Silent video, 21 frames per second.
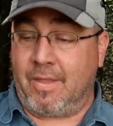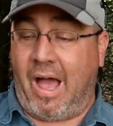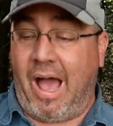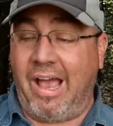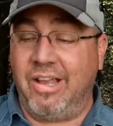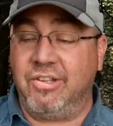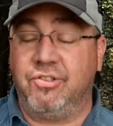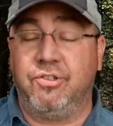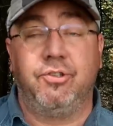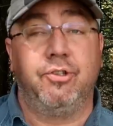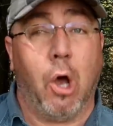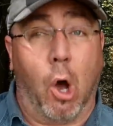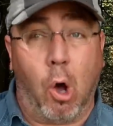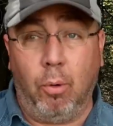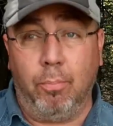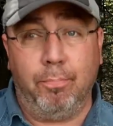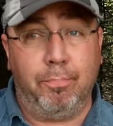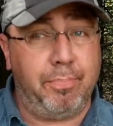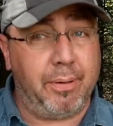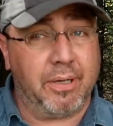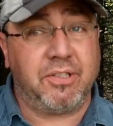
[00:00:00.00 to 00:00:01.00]
I
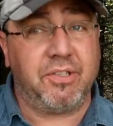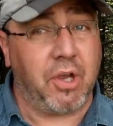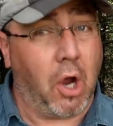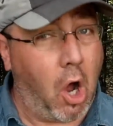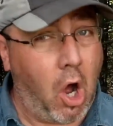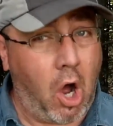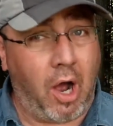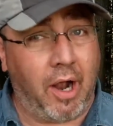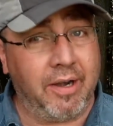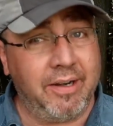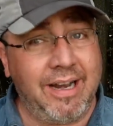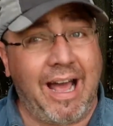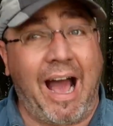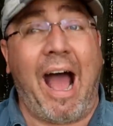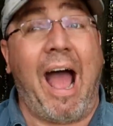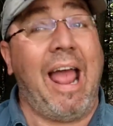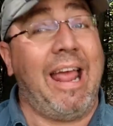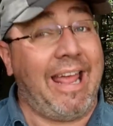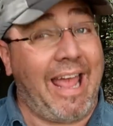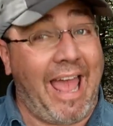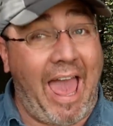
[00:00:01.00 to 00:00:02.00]
don't baton.
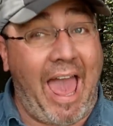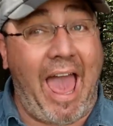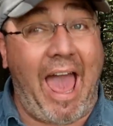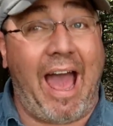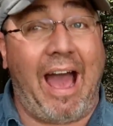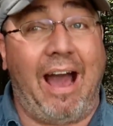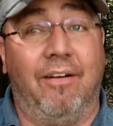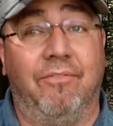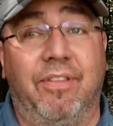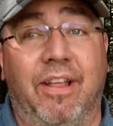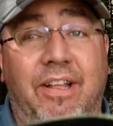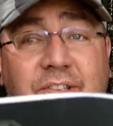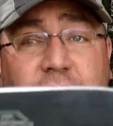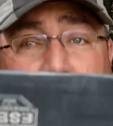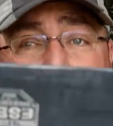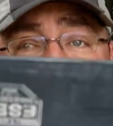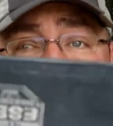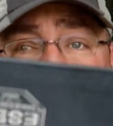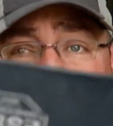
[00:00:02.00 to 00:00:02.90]
I have. That's why